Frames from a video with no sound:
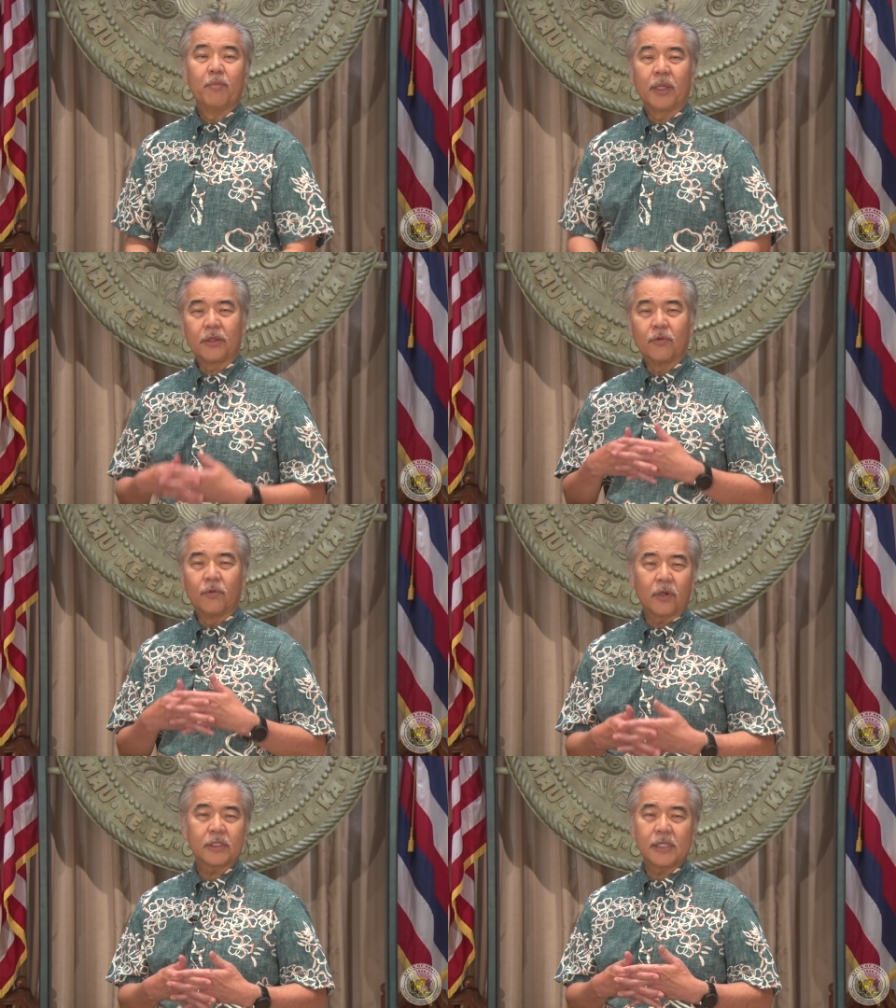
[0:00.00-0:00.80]
But the
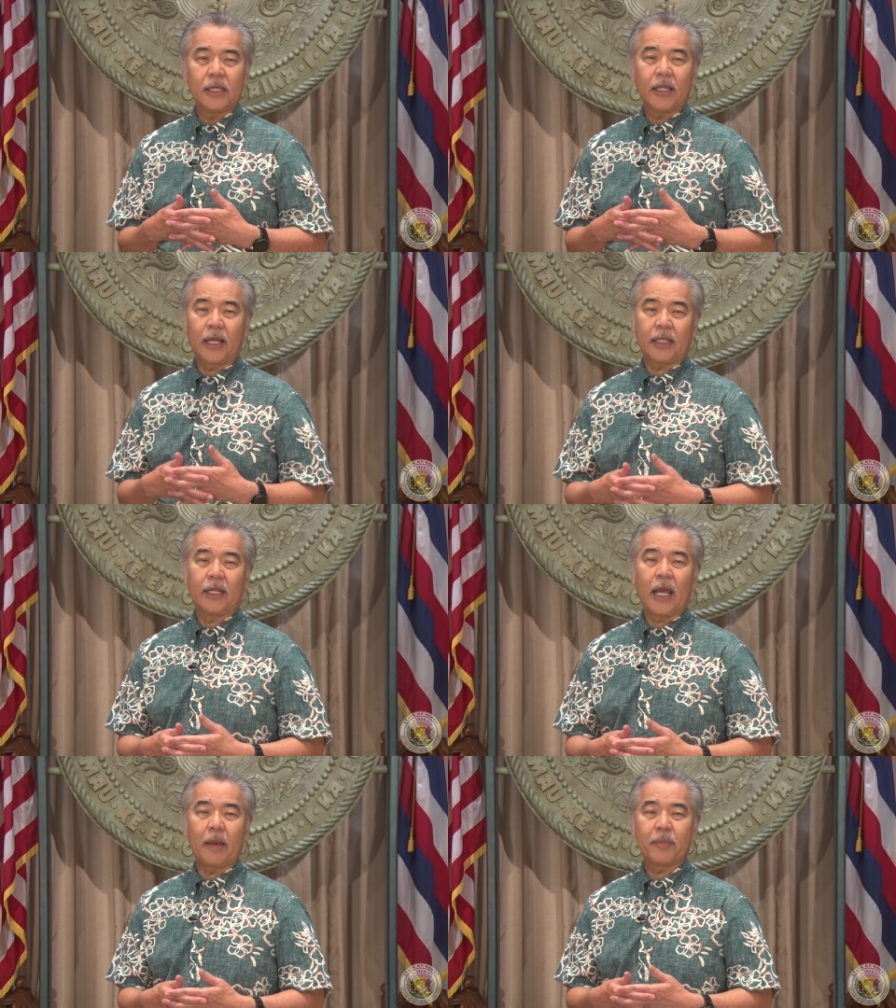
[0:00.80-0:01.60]
worst thing that
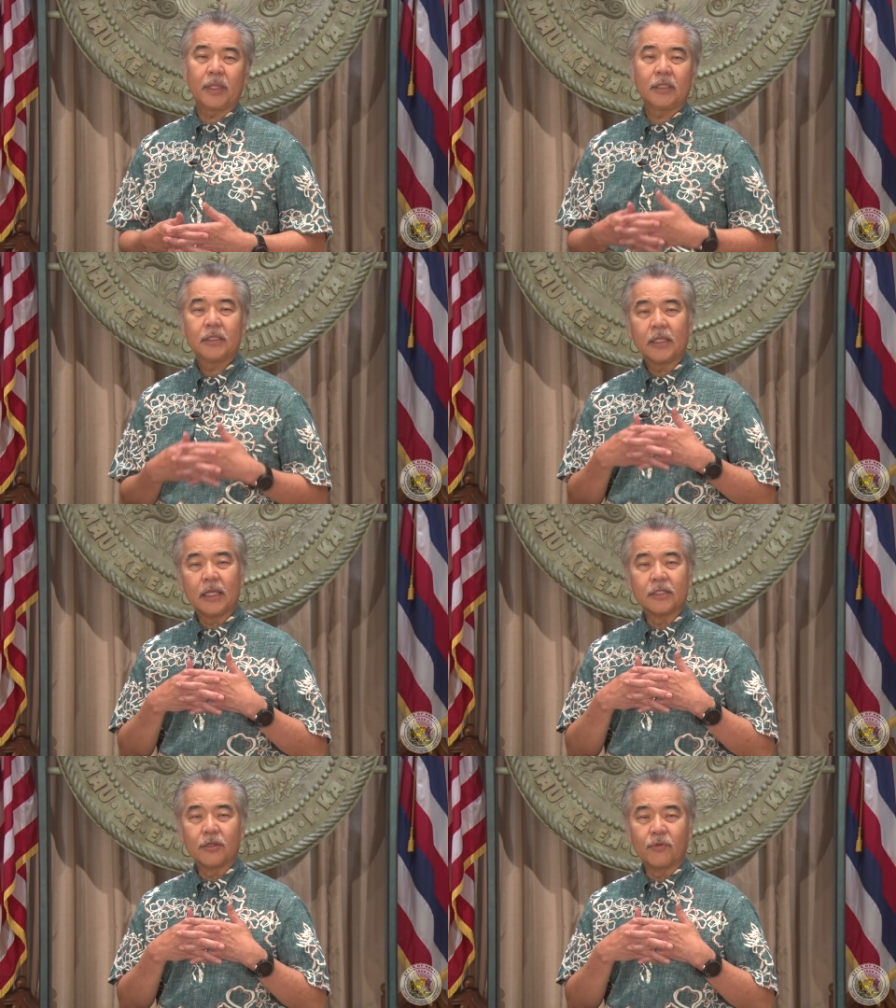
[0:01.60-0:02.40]
can happen
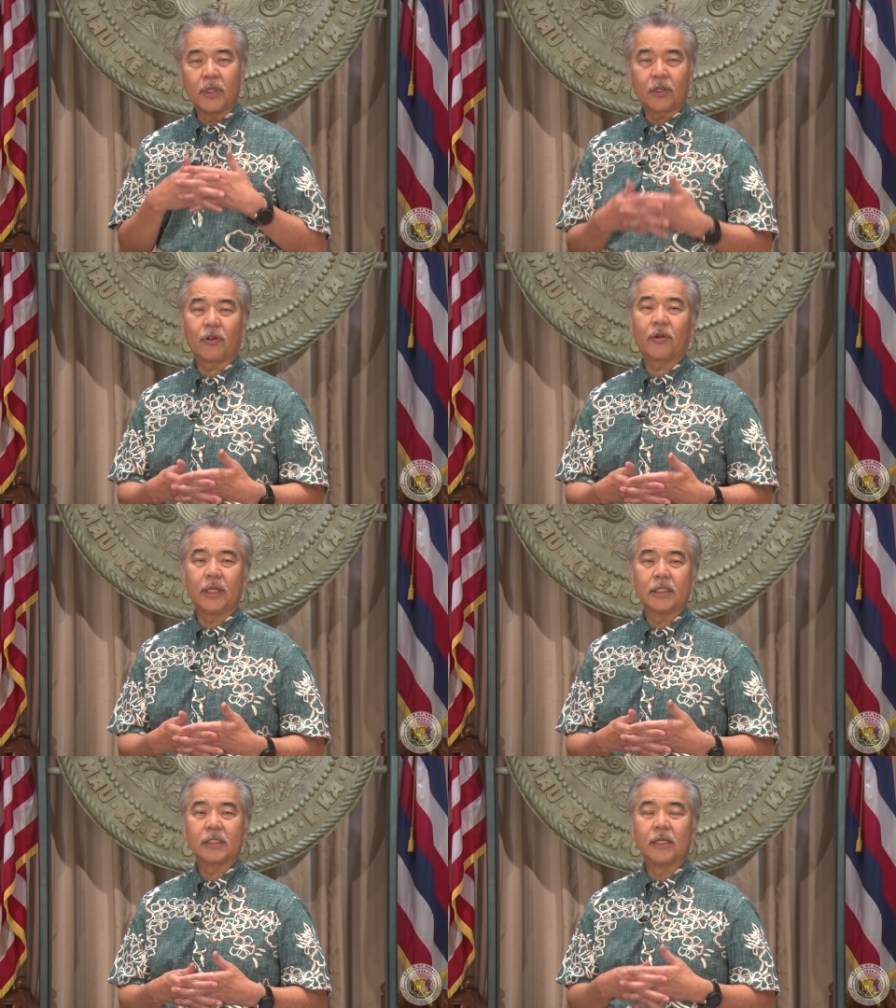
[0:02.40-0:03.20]
is a
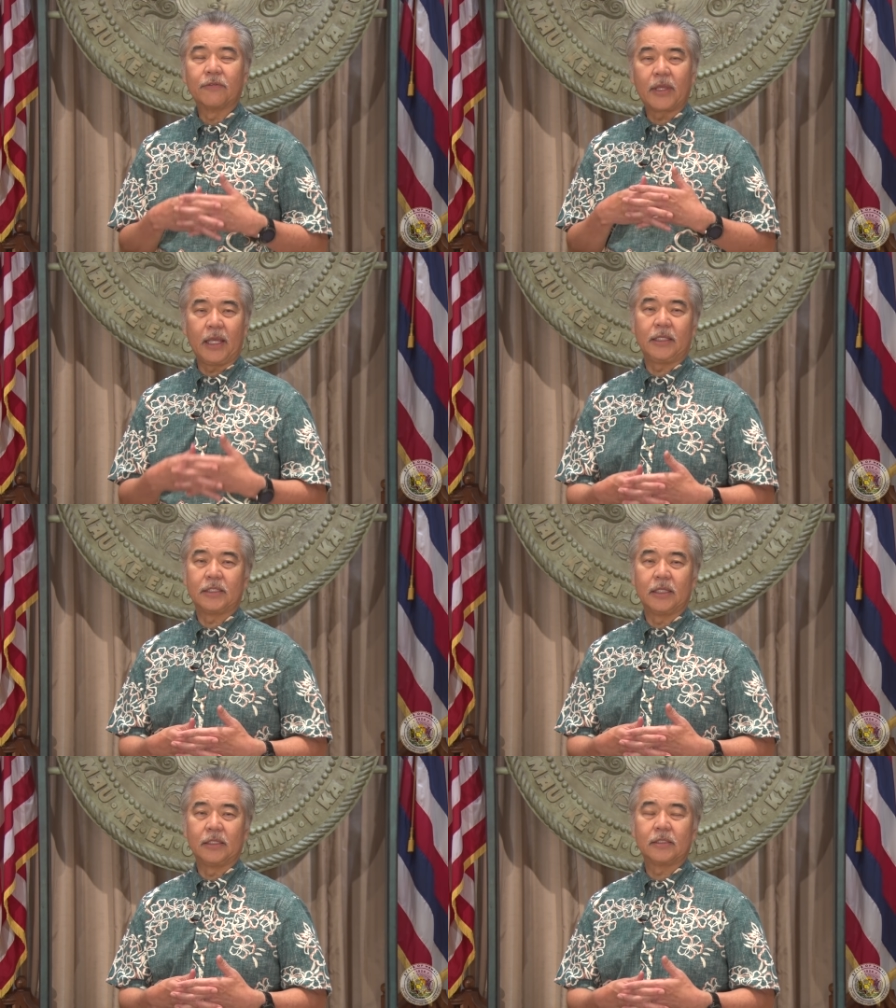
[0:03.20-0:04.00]
recurrence of
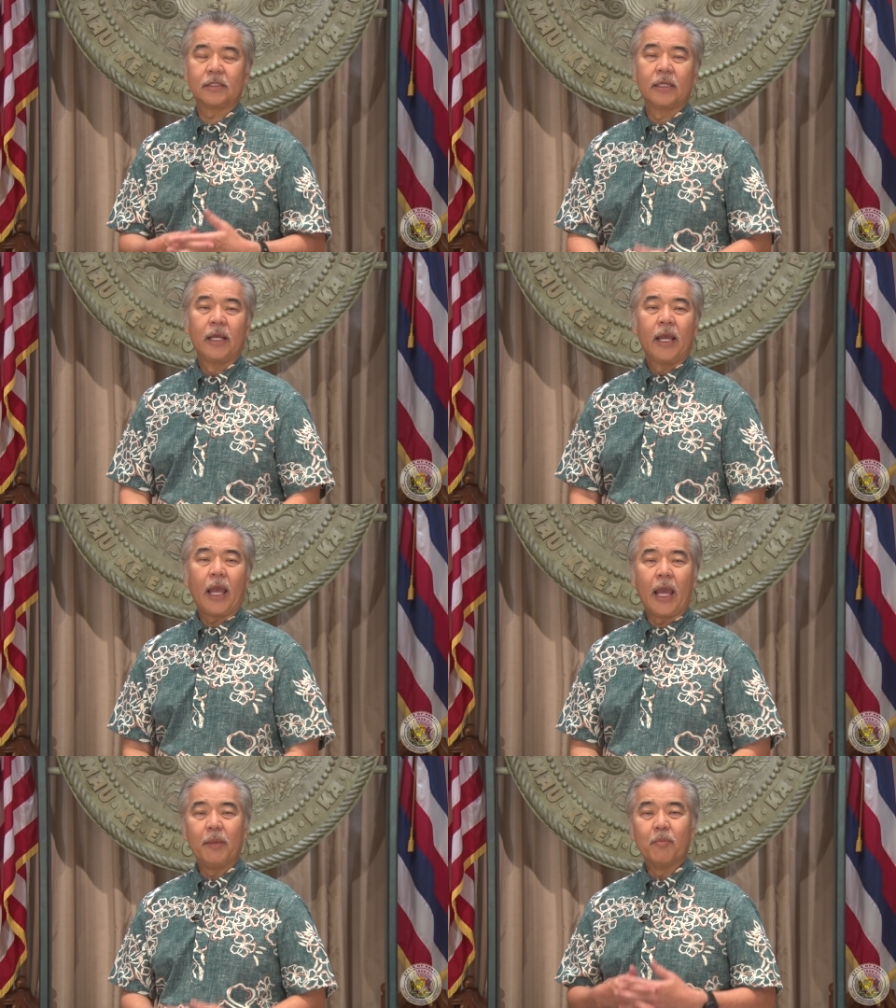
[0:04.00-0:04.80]
cases.
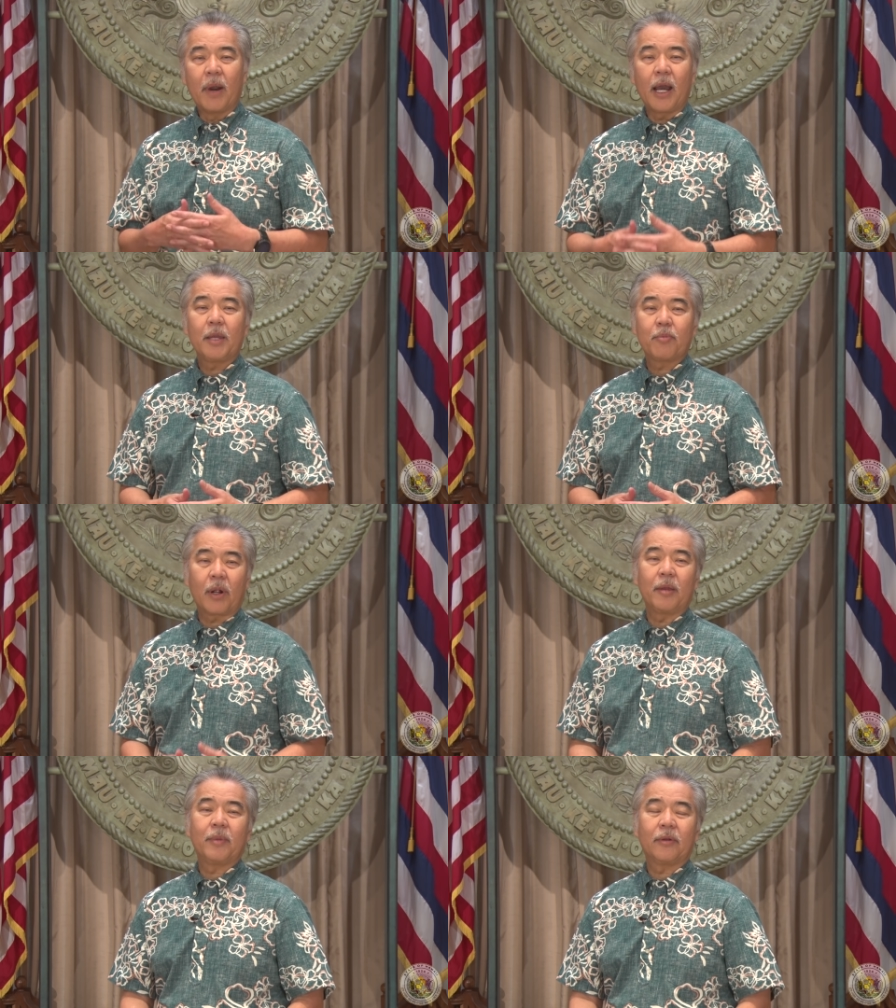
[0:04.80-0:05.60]
And my
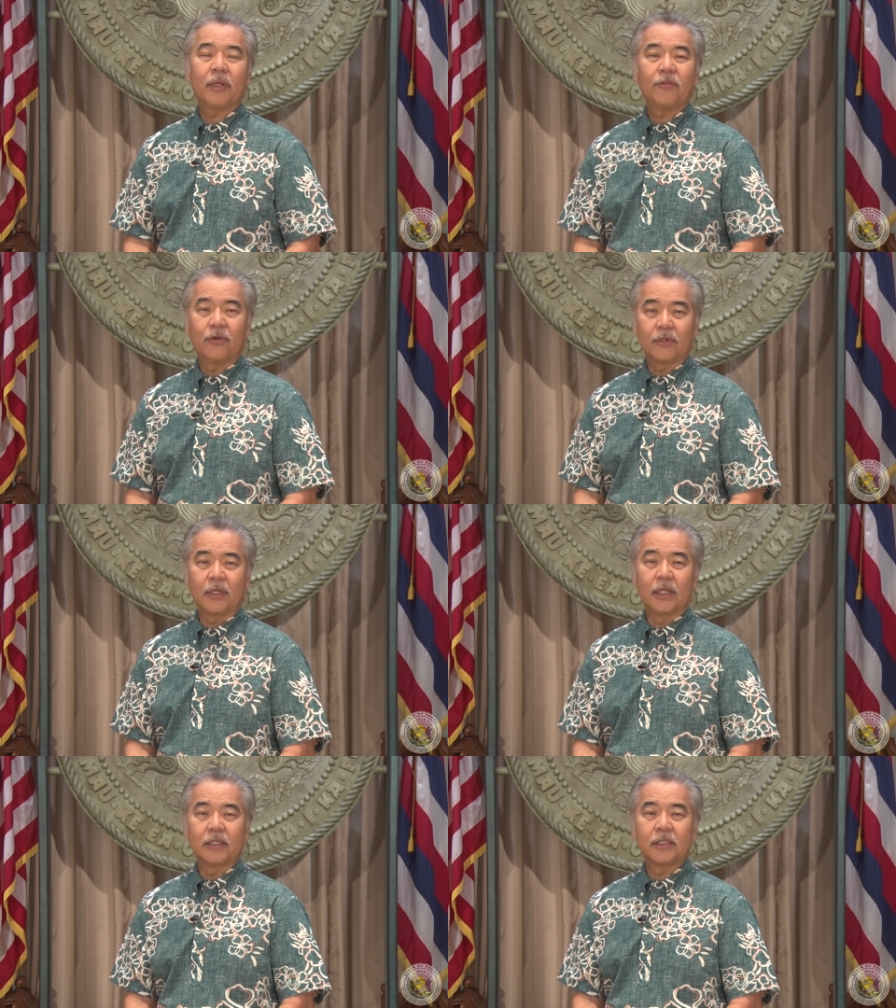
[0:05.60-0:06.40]
primary
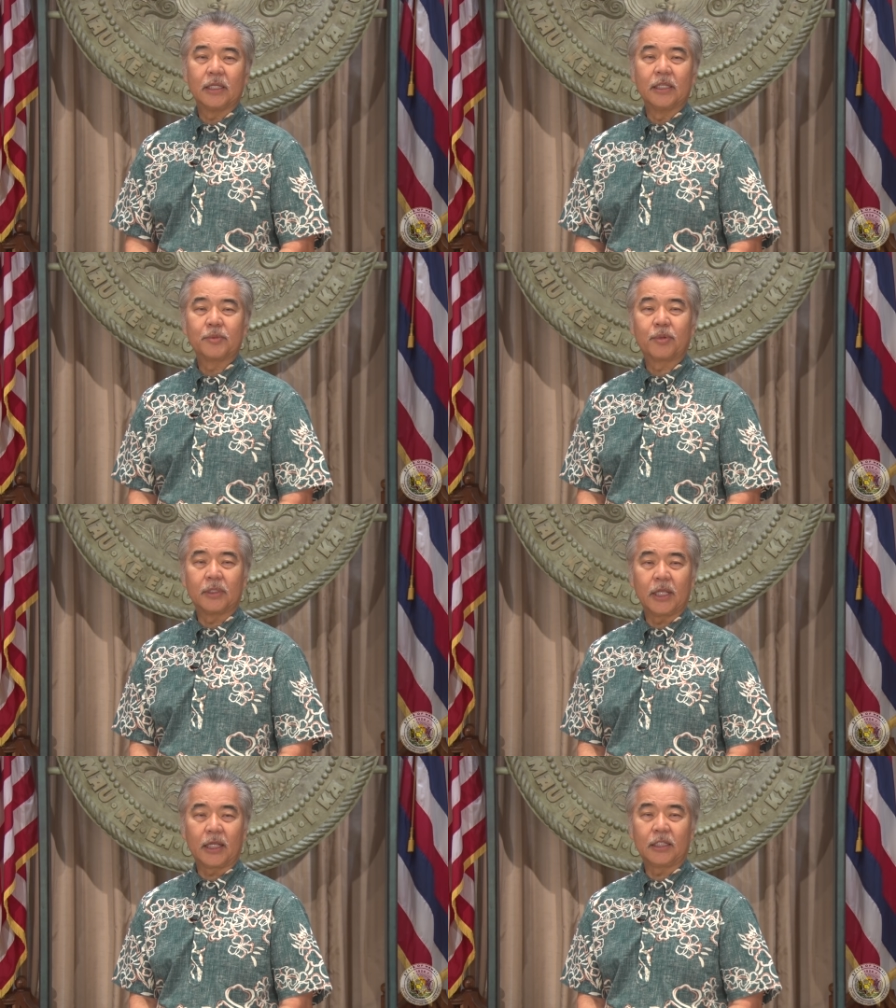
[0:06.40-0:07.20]
focus is
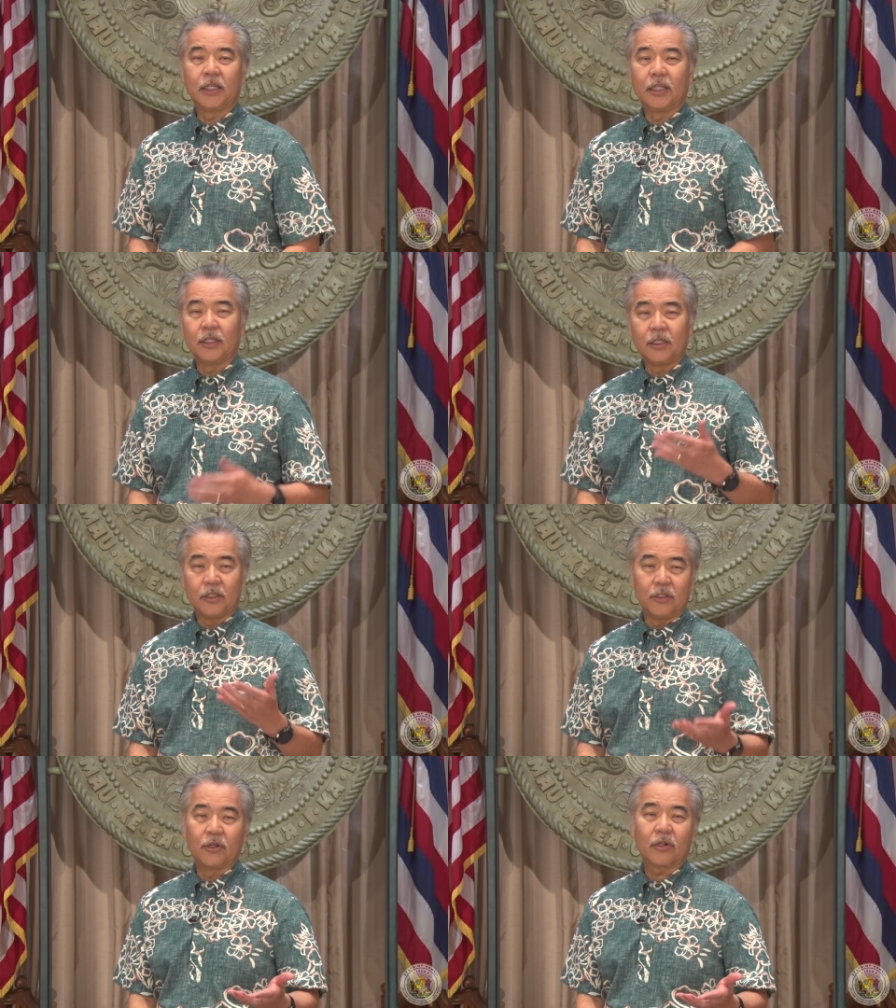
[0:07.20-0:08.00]
protecting
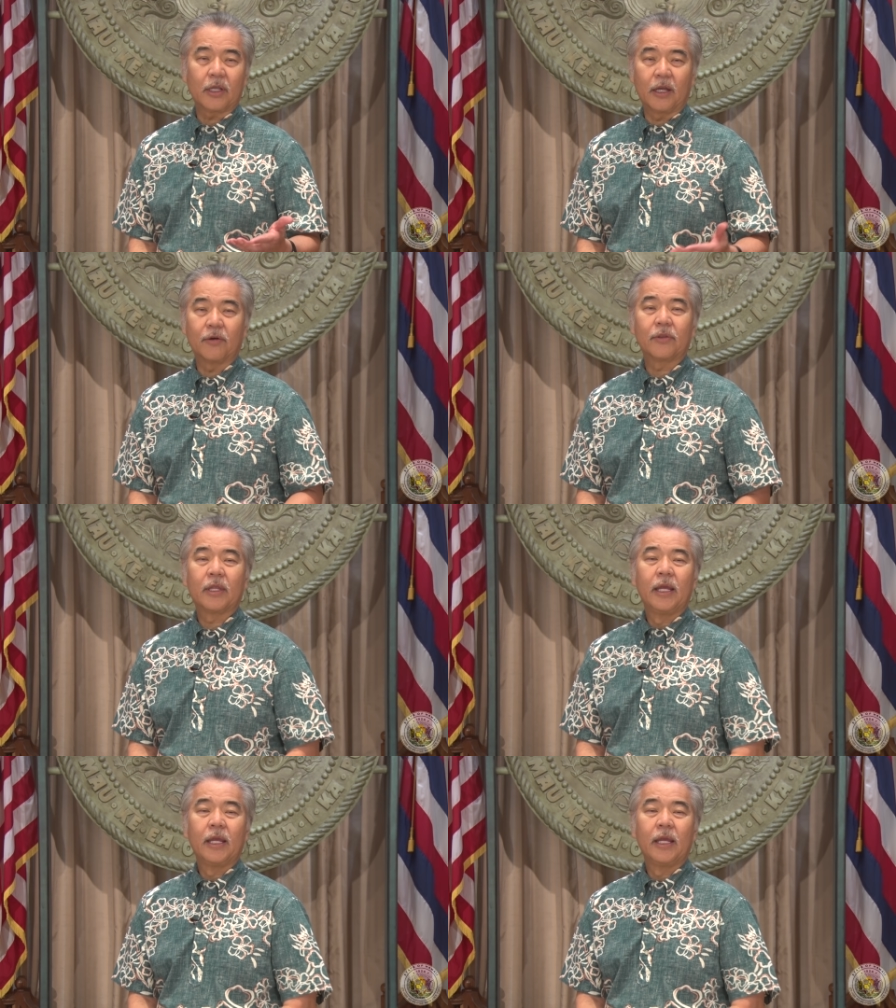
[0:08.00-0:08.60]
your health